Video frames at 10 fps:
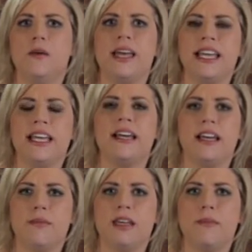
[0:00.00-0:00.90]
making a
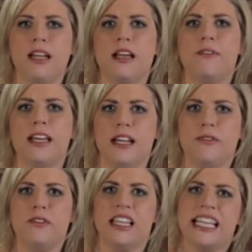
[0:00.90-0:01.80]
commitment of it
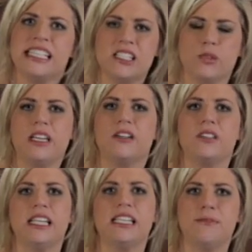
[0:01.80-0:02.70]
of at least 3 or
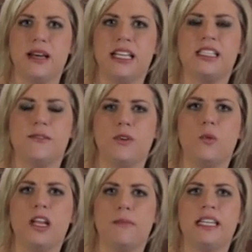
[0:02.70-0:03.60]
6 months if you
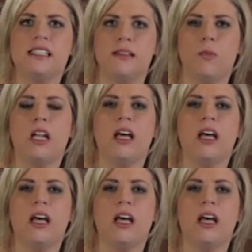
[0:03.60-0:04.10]
want to meet someone